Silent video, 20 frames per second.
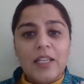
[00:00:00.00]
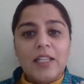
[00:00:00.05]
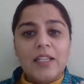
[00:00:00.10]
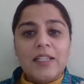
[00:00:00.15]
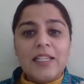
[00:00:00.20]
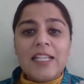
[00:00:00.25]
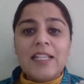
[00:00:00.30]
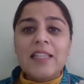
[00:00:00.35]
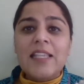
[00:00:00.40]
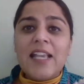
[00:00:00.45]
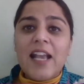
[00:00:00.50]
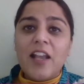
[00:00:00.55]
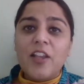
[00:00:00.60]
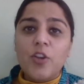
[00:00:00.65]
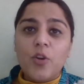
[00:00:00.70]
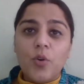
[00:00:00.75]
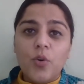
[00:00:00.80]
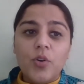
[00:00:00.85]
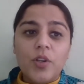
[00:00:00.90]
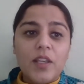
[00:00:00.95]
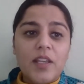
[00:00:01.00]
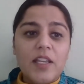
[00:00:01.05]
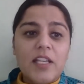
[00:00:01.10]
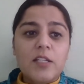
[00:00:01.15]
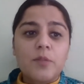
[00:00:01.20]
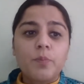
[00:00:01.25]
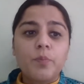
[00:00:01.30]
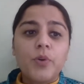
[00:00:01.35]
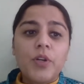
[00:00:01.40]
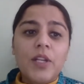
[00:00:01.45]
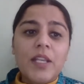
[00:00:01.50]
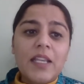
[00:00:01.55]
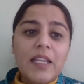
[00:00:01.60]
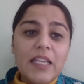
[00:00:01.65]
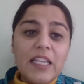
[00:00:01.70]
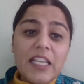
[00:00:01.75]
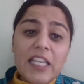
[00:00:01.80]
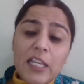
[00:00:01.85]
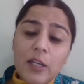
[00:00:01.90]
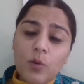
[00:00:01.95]
Niti Aayog is putting
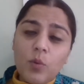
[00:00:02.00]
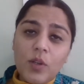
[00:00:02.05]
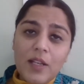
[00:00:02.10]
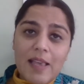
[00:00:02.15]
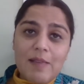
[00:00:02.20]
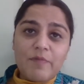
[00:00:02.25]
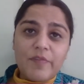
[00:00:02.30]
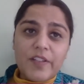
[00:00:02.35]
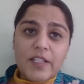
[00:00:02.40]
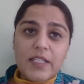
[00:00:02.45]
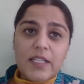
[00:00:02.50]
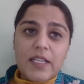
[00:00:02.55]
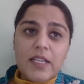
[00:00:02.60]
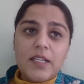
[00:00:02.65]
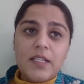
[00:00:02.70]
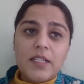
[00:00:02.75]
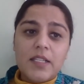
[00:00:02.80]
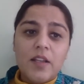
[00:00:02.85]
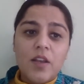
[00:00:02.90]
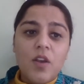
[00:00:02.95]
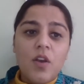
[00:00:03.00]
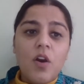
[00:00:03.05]
equal emphasis